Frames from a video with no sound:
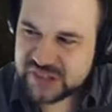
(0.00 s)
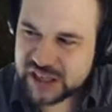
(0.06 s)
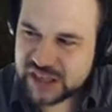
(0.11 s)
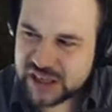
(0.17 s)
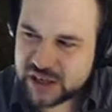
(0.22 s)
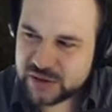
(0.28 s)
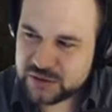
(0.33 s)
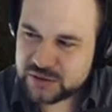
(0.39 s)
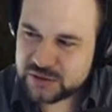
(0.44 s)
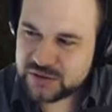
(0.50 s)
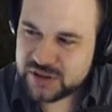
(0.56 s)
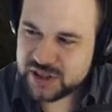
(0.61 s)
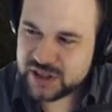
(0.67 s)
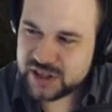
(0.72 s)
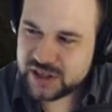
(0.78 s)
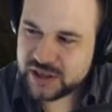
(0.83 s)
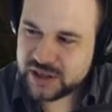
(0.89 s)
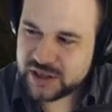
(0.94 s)
How do
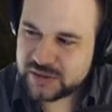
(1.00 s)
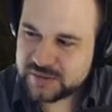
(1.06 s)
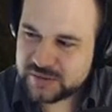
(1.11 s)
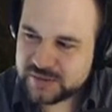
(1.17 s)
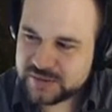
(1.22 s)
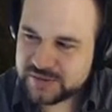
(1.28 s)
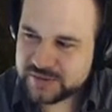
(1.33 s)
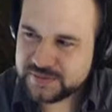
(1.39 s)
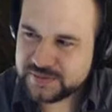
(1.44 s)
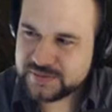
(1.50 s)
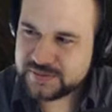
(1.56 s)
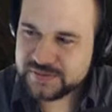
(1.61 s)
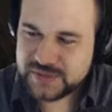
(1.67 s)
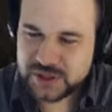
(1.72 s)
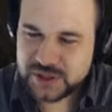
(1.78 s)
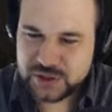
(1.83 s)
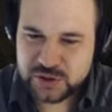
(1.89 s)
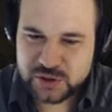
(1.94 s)
they,
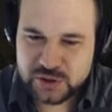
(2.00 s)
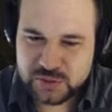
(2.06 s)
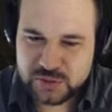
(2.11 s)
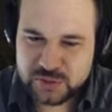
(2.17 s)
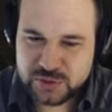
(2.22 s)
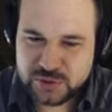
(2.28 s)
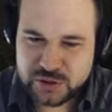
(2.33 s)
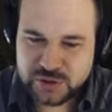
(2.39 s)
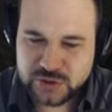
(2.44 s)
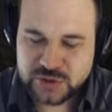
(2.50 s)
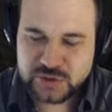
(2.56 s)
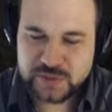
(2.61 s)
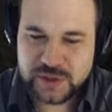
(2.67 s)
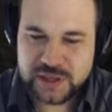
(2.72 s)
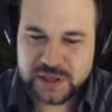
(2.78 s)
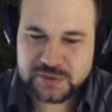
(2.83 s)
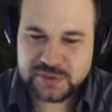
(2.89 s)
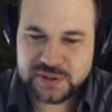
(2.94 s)
you know, produce
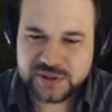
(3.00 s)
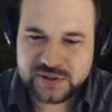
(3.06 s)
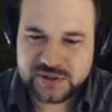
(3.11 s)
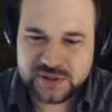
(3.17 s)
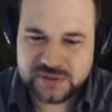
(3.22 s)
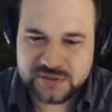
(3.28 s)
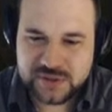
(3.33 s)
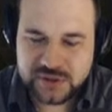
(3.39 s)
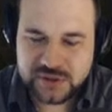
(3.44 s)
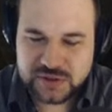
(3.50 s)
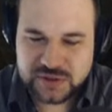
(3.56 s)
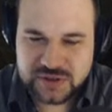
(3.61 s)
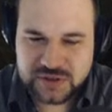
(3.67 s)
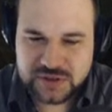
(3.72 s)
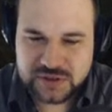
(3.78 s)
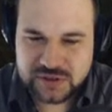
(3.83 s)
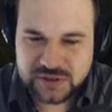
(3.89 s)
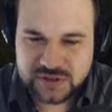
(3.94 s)
babies if there
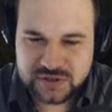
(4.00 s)
is